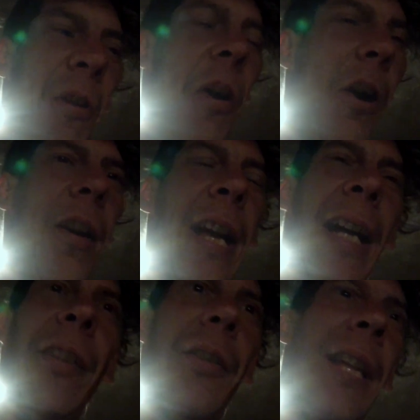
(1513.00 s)
hard
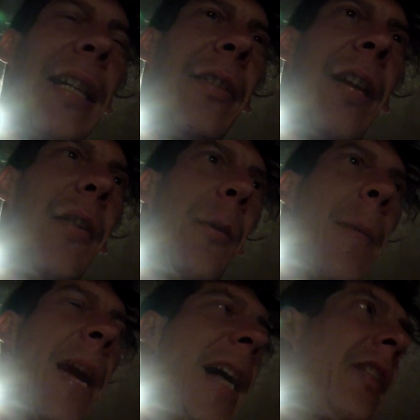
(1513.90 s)
ass like leather
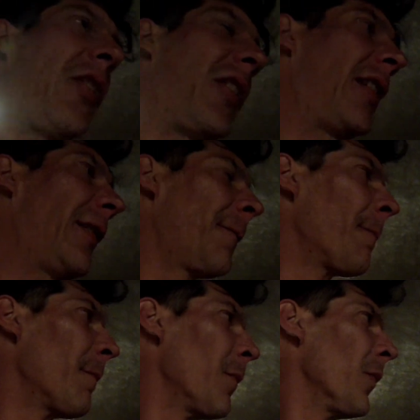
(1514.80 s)
pad seat.
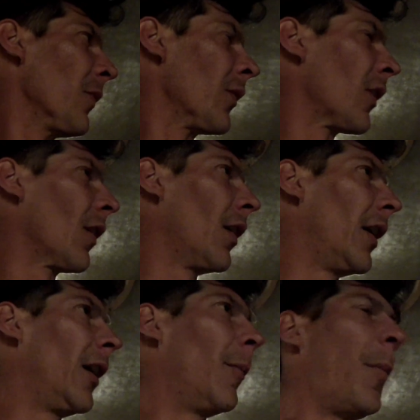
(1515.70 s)

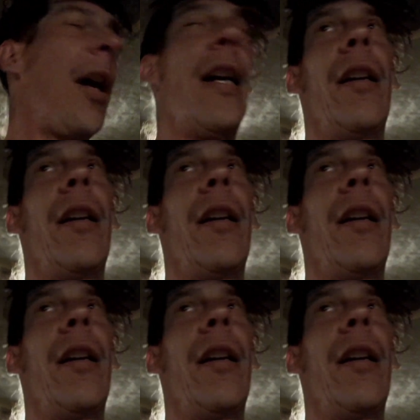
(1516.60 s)
But